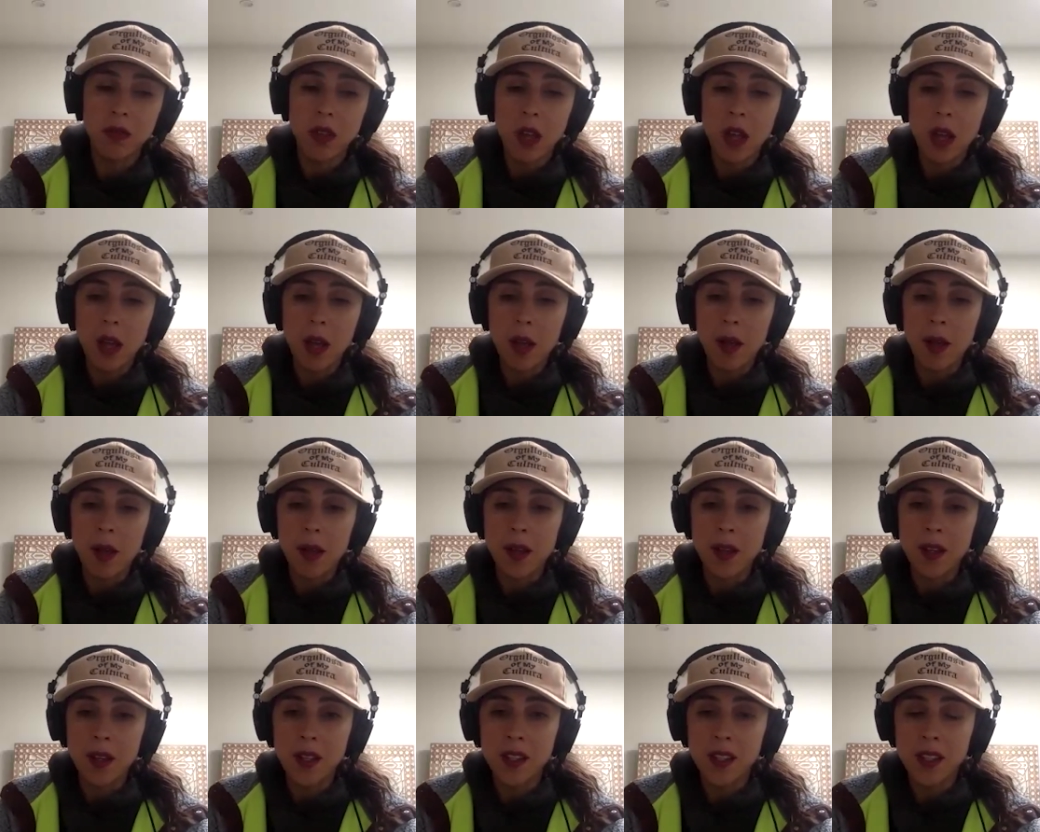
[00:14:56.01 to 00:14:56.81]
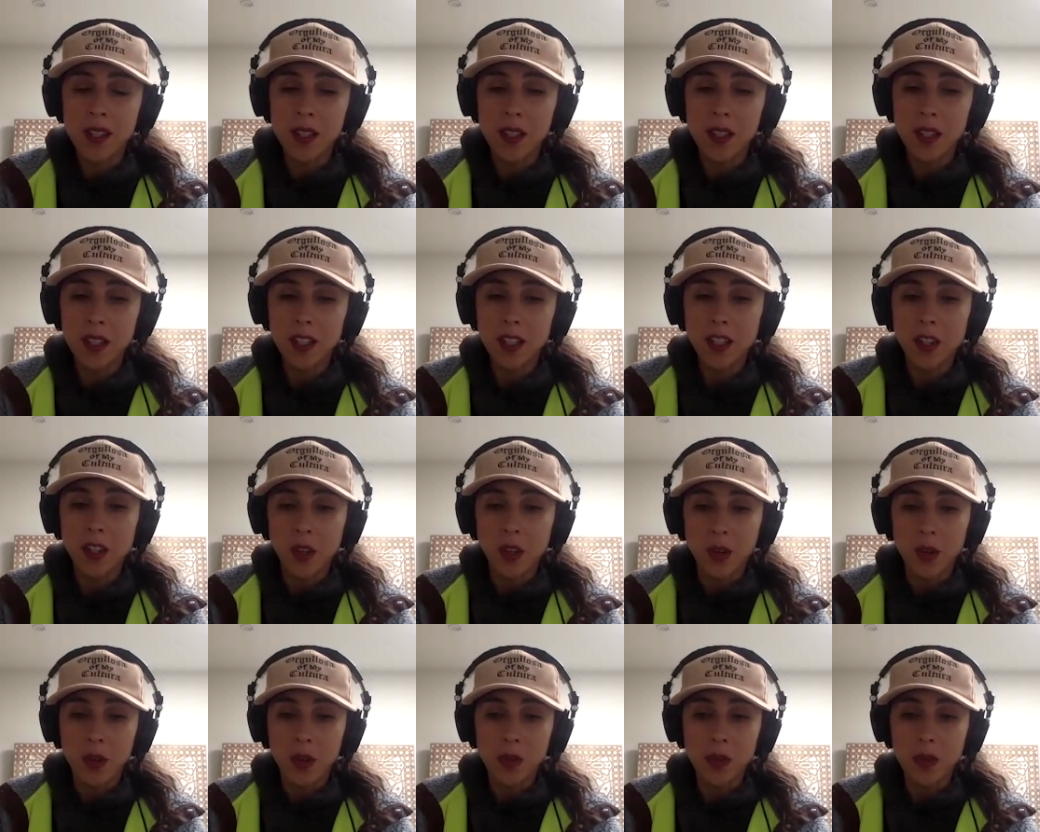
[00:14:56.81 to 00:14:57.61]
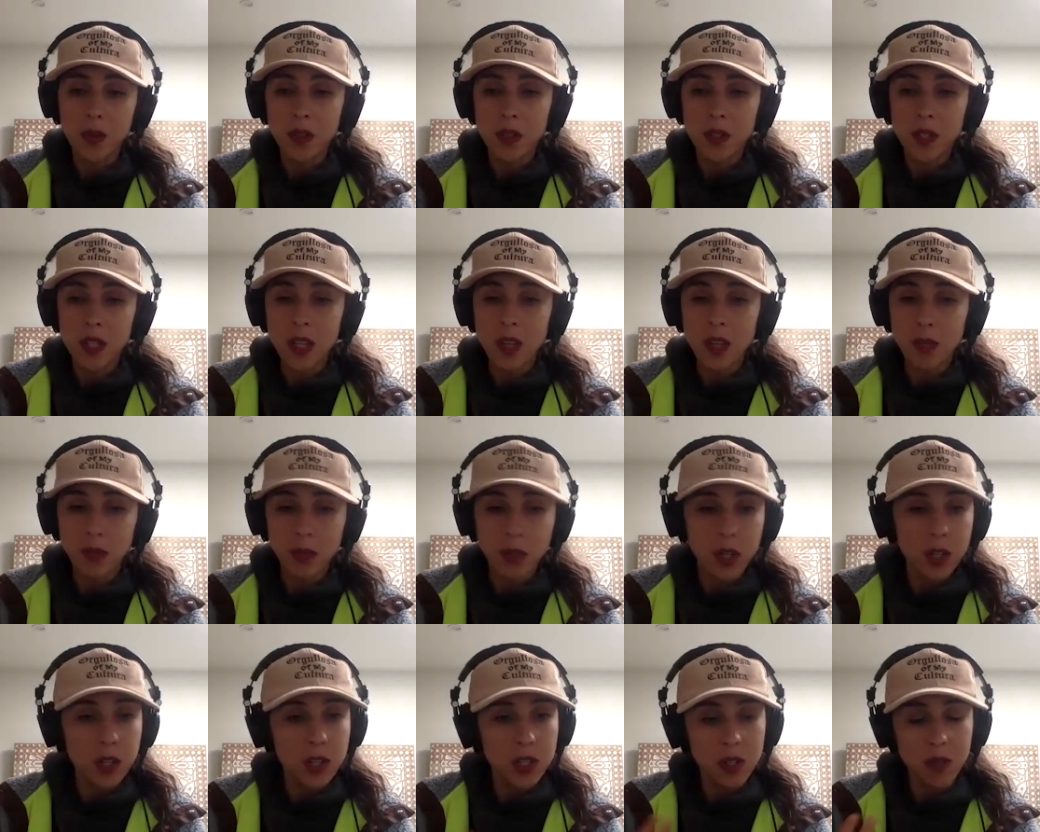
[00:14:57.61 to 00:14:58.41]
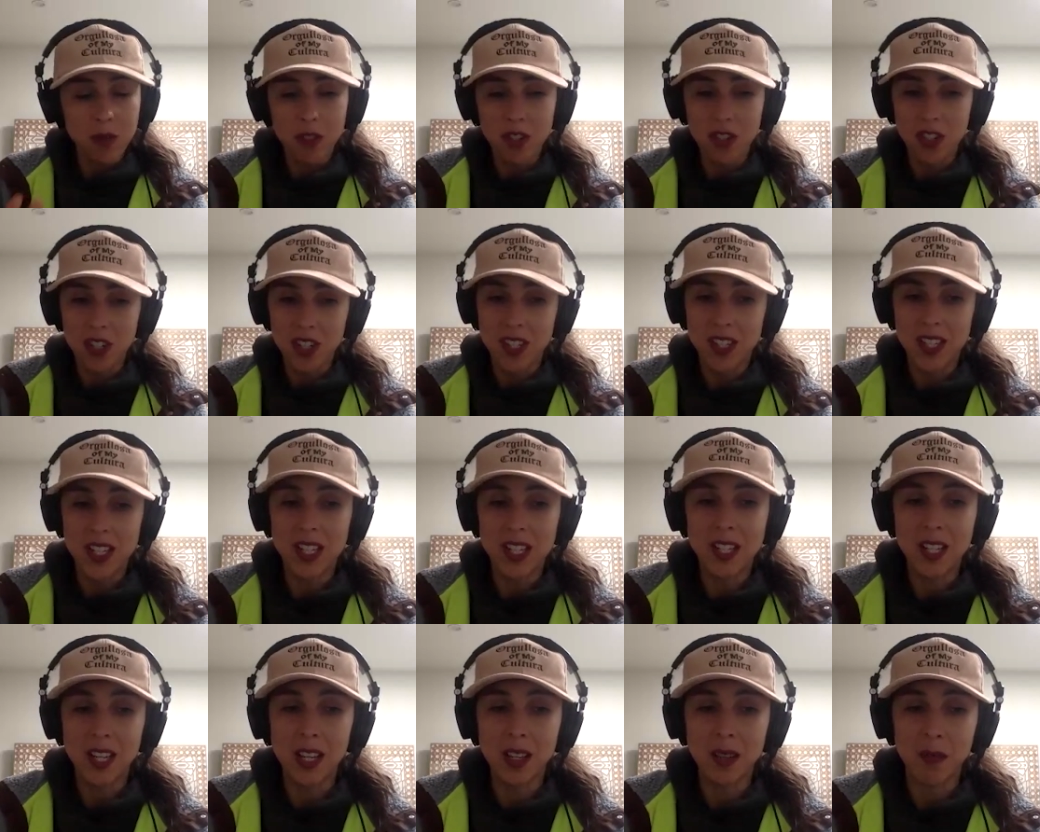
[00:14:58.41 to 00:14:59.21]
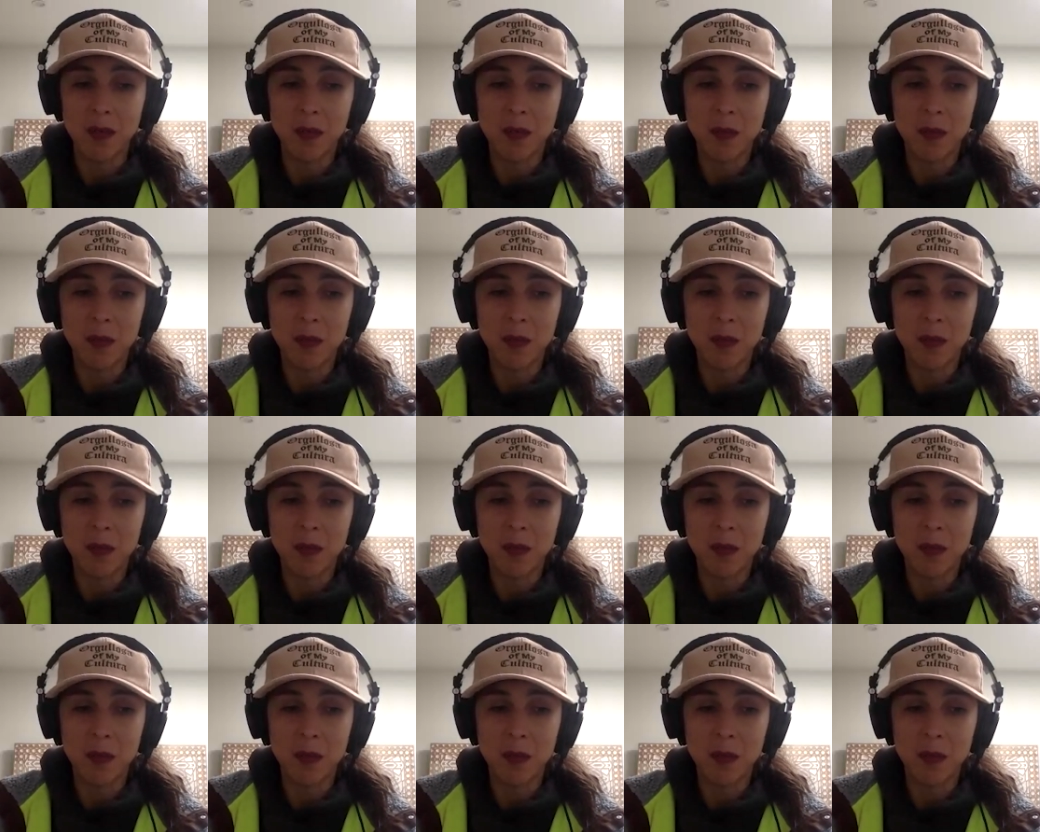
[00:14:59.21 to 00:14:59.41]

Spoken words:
at first it was just this like